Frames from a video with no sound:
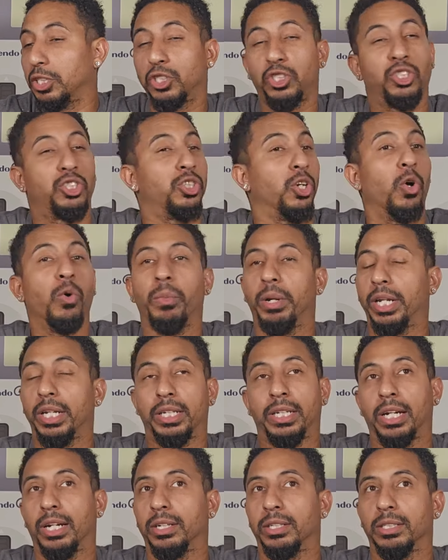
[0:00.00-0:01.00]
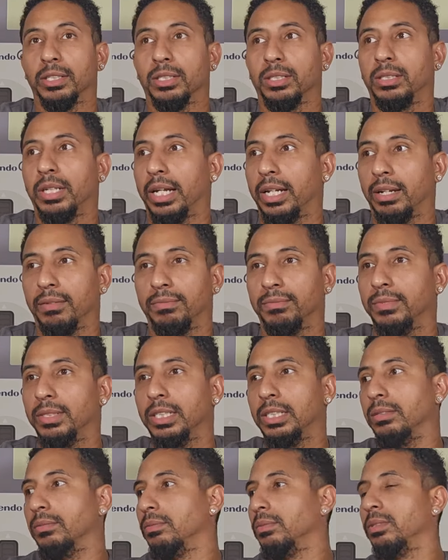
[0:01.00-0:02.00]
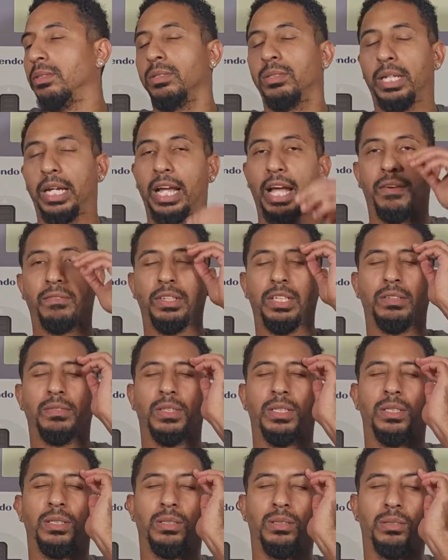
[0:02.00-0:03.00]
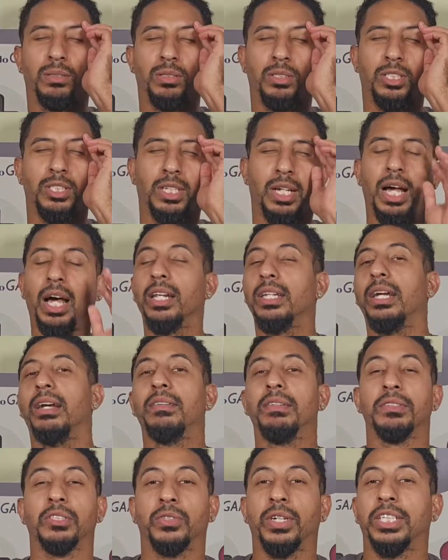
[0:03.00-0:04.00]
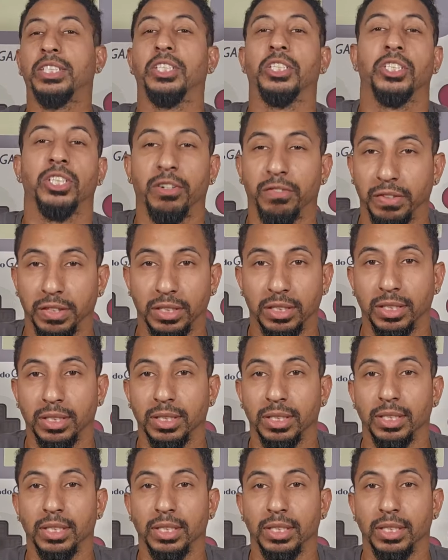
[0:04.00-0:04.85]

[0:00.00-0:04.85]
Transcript: so many characters that have they haven't even uh, they haven't even scratched the surface.